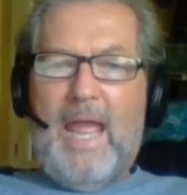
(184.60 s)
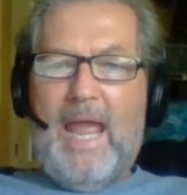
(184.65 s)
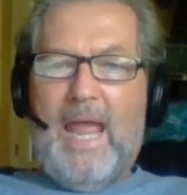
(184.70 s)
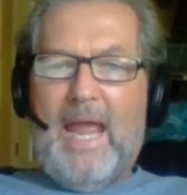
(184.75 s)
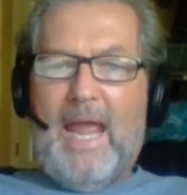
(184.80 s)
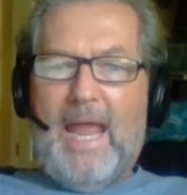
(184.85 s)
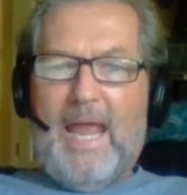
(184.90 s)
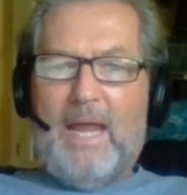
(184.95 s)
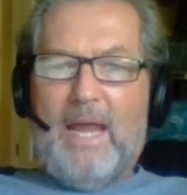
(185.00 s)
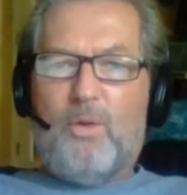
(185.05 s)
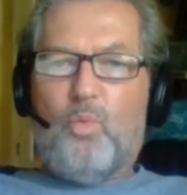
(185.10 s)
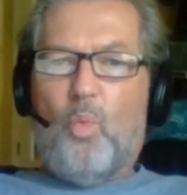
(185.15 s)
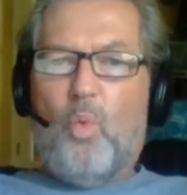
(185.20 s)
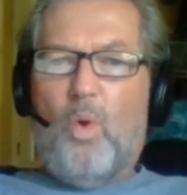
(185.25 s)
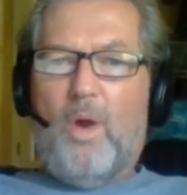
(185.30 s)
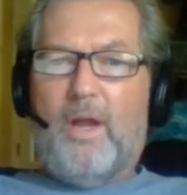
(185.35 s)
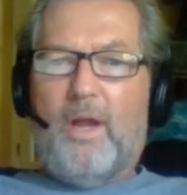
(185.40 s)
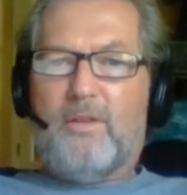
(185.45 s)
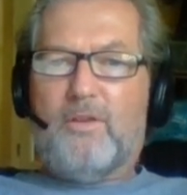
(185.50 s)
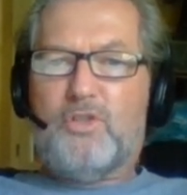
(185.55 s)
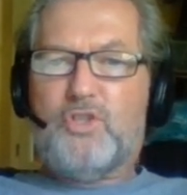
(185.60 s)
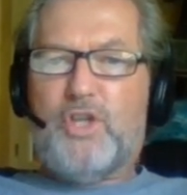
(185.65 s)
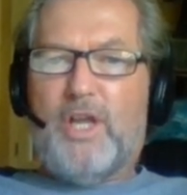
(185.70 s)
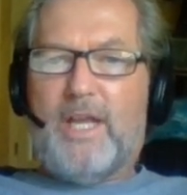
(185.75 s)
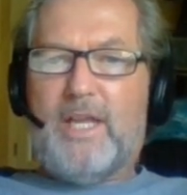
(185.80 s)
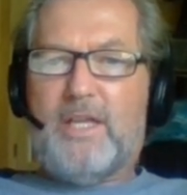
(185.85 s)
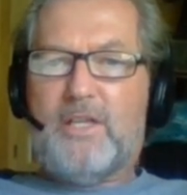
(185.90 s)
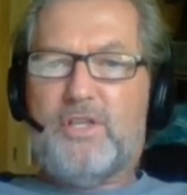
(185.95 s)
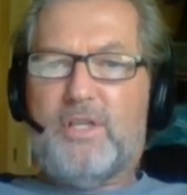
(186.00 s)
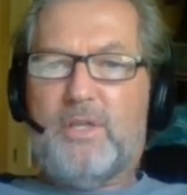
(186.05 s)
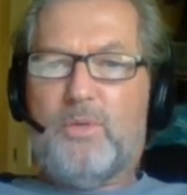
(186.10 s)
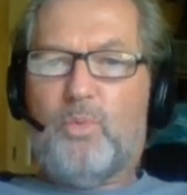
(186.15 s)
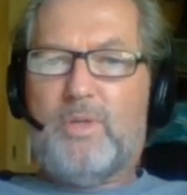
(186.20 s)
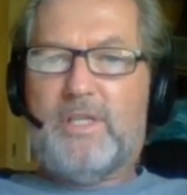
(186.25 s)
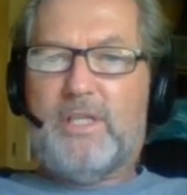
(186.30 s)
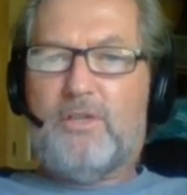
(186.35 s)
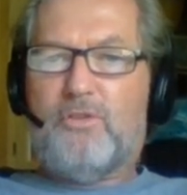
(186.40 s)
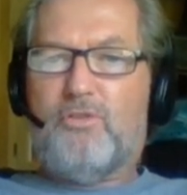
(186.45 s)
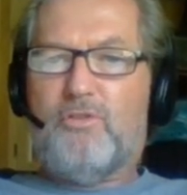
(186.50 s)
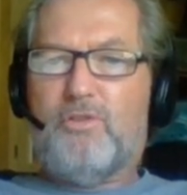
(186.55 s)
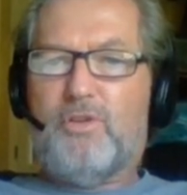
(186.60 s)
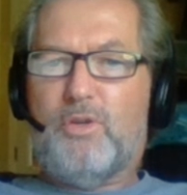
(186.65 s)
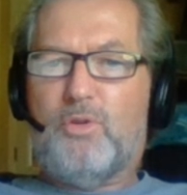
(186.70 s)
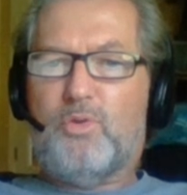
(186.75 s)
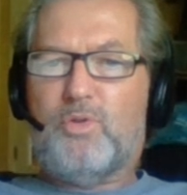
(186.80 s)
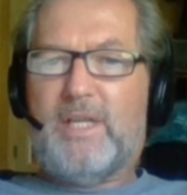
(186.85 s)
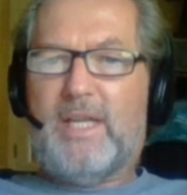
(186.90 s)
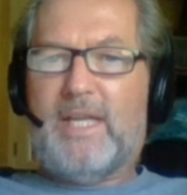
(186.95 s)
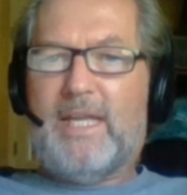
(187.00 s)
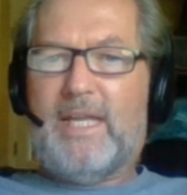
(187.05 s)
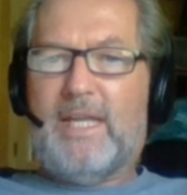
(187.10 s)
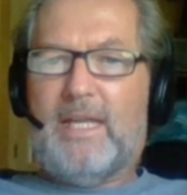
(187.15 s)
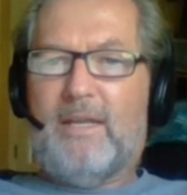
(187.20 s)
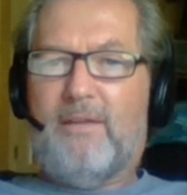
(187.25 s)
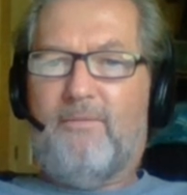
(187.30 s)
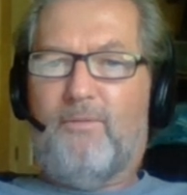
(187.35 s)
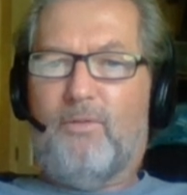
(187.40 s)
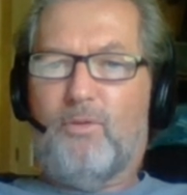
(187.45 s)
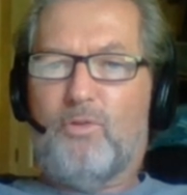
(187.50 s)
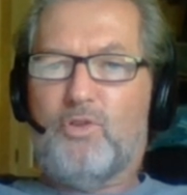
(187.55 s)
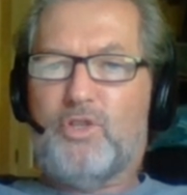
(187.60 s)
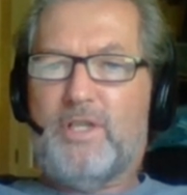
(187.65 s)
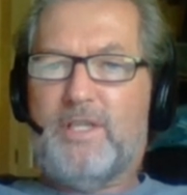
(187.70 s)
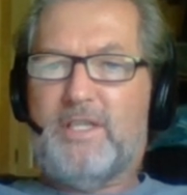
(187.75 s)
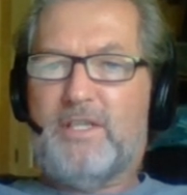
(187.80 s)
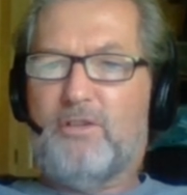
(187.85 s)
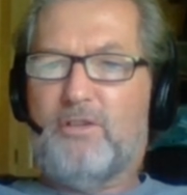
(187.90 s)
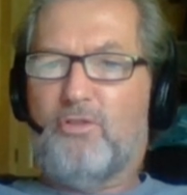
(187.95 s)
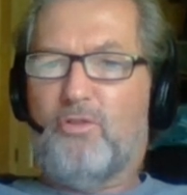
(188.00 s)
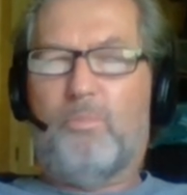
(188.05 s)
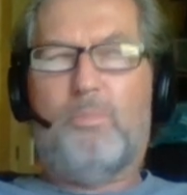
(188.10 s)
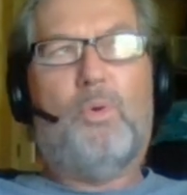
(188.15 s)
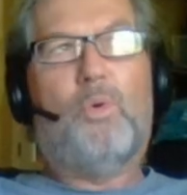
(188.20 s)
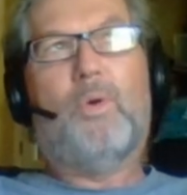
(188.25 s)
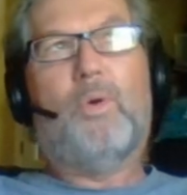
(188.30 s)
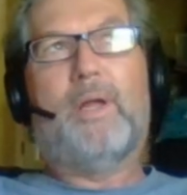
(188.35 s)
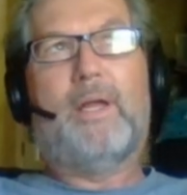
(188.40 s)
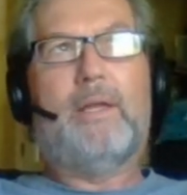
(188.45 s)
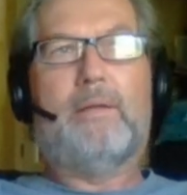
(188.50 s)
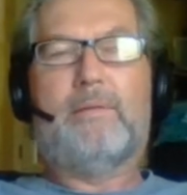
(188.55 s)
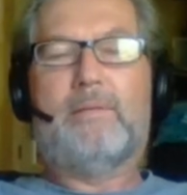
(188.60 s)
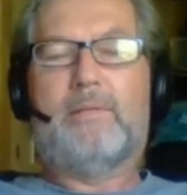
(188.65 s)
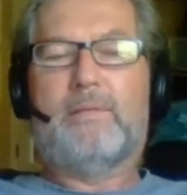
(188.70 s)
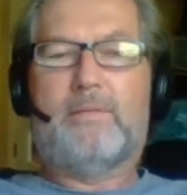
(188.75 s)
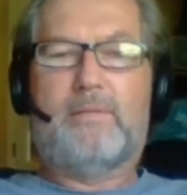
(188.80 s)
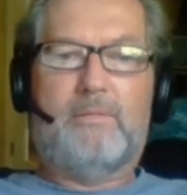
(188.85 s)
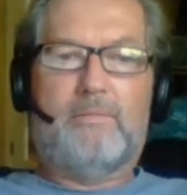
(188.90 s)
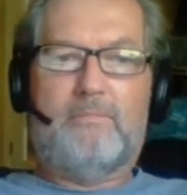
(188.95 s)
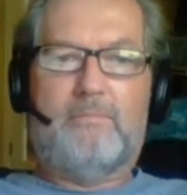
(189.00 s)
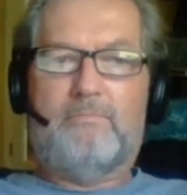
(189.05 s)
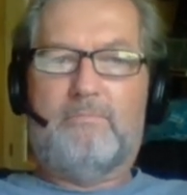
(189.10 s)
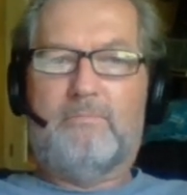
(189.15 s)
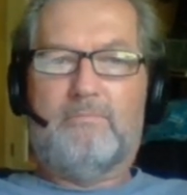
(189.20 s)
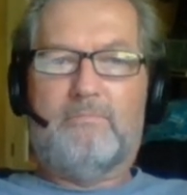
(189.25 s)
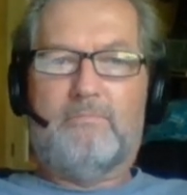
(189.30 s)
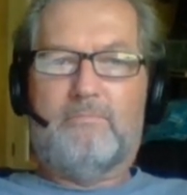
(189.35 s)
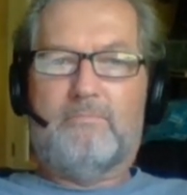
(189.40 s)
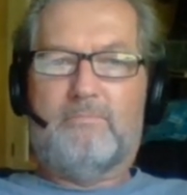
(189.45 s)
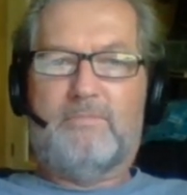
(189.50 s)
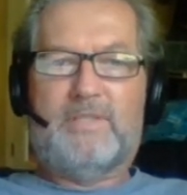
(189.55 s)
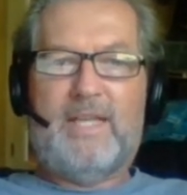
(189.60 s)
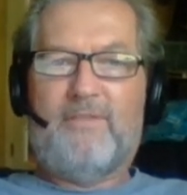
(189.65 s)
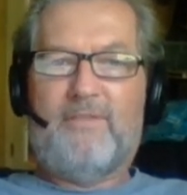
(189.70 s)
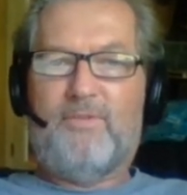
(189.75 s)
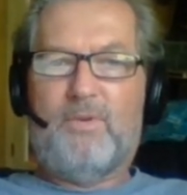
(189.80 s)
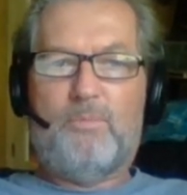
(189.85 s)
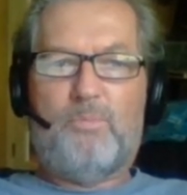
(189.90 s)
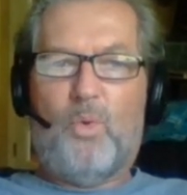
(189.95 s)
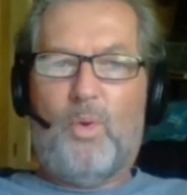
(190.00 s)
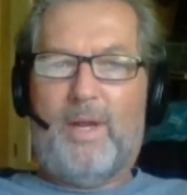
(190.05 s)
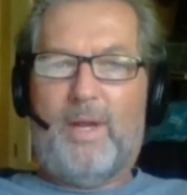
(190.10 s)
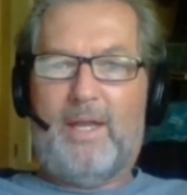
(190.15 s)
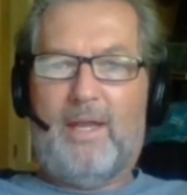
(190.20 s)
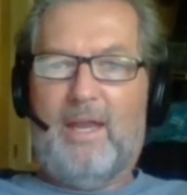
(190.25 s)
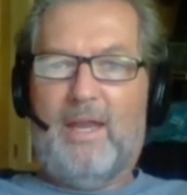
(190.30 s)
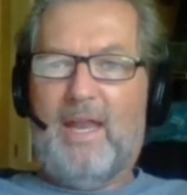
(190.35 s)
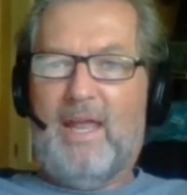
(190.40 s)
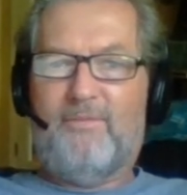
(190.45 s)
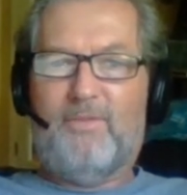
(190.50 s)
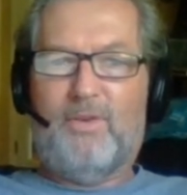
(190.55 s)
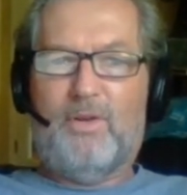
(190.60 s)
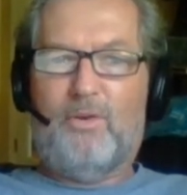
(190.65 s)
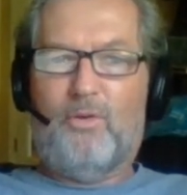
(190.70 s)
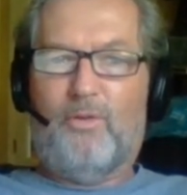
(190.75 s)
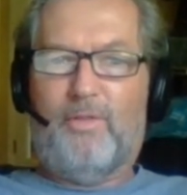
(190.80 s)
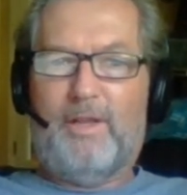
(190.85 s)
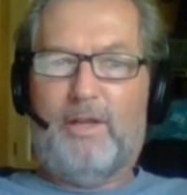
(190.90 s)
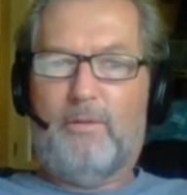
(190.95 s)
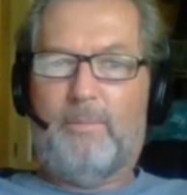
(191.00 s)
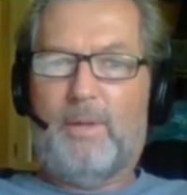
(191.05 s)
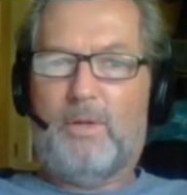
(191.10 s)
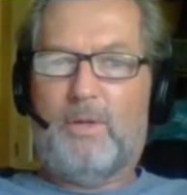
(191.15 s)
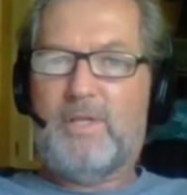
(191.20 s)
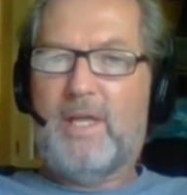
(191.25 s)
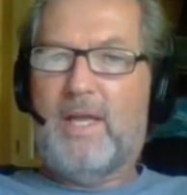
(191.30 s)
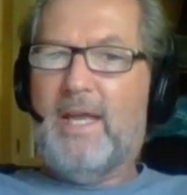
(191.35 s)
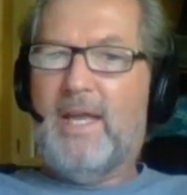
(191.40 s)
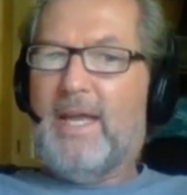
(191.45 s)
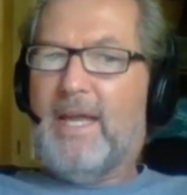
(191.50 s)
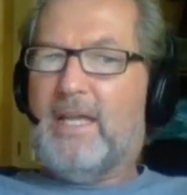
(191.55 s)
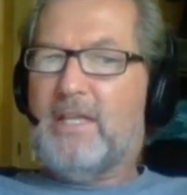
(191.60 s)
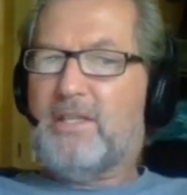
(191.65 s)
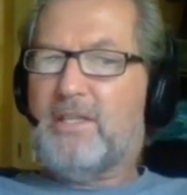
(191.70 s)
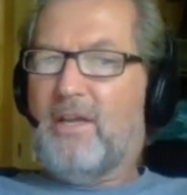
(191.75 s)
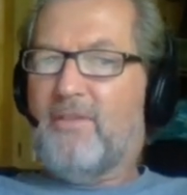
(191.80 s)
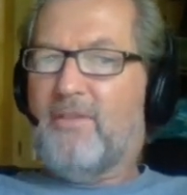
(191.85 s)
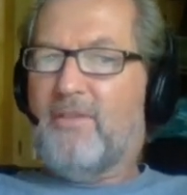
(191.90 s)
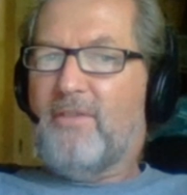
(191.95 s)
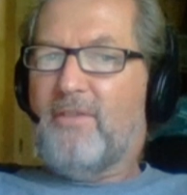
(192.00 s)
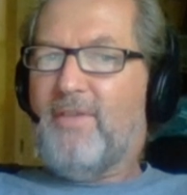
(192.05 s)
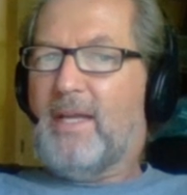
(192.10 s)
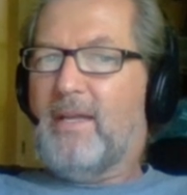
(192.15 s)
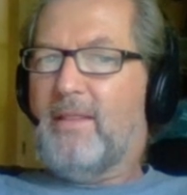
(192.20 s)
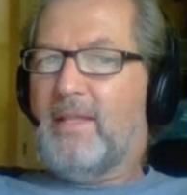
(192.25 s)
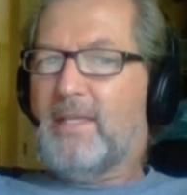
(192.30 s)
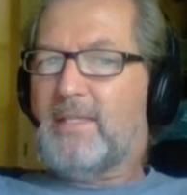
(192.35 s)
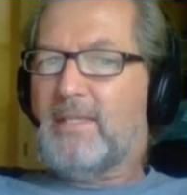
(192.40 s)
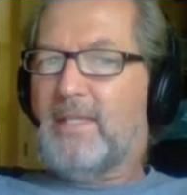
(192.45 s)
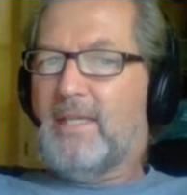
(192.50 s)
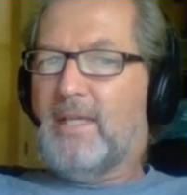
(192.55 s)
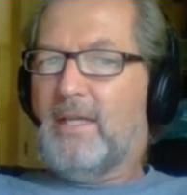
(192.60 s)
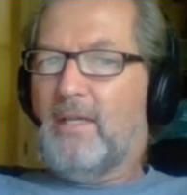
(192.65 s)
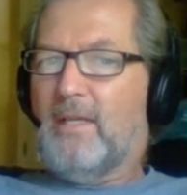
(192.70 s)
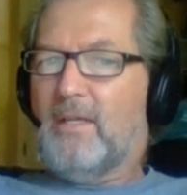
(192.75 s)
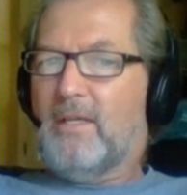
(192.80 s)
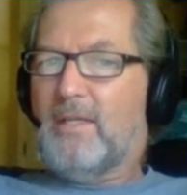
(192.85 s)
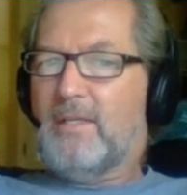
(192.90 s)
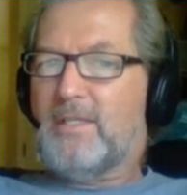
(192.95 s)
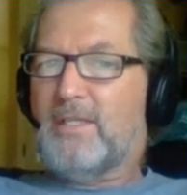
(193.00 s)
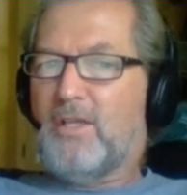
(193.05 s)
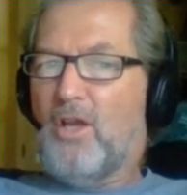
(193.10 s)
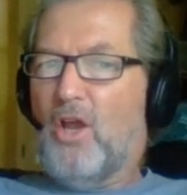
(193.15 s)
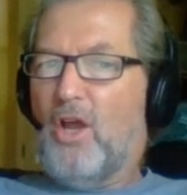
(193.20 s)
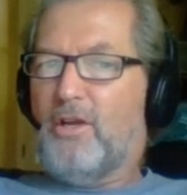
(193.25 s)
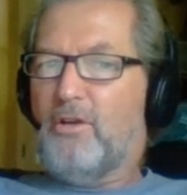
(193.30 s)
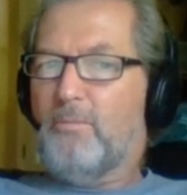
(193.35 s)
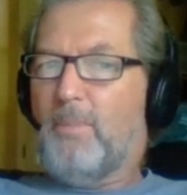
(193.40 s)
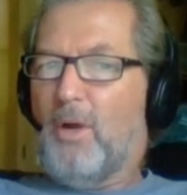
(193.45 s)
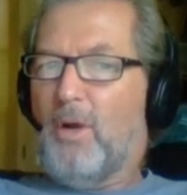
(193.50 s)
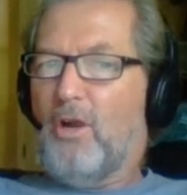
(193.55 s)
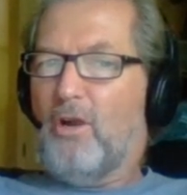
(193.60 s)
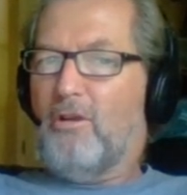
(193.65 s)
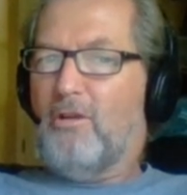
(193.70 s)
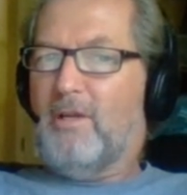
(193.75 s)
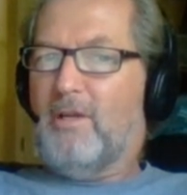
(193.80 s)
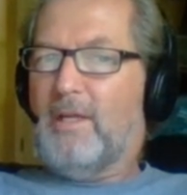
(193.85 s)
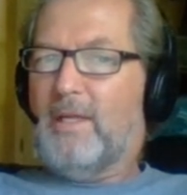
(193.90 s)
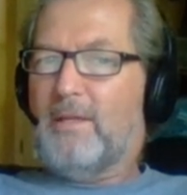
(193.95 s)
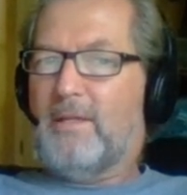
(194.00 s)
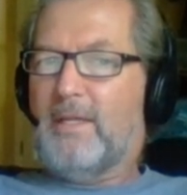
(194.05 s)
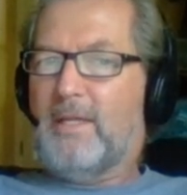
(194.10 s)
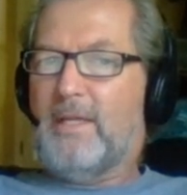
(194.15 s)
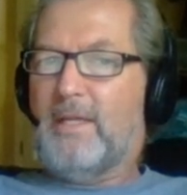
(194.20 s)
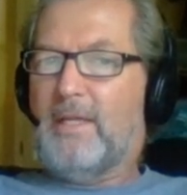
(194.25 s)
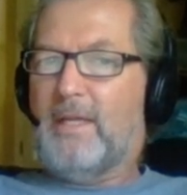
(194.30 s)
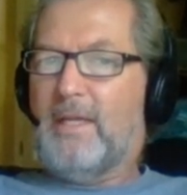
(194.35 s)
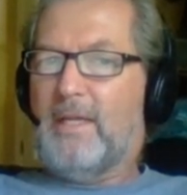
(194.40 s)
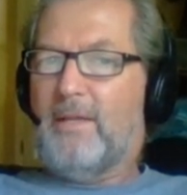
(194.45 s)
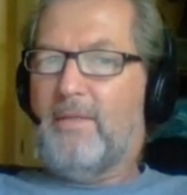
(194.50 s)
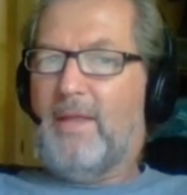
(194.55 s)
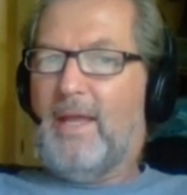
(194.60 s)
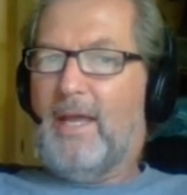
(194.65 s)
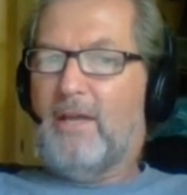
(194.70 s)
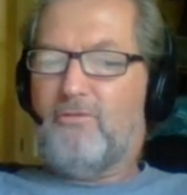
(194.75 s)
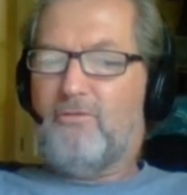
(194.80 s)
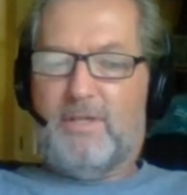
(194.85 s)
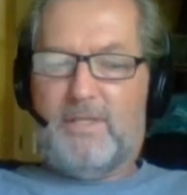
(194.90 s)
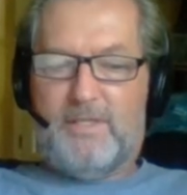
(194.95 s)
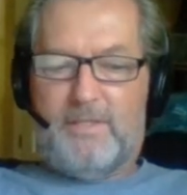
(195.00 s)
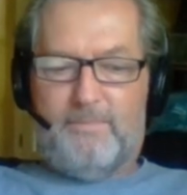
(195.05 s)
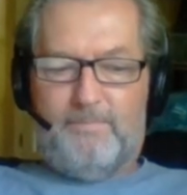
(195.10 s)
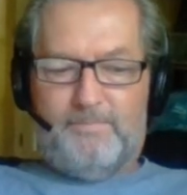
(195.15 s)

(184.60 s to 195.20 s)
And one other change that was introduced in version 0.7.11 or thereabouts is I've added this little slider bar in the address,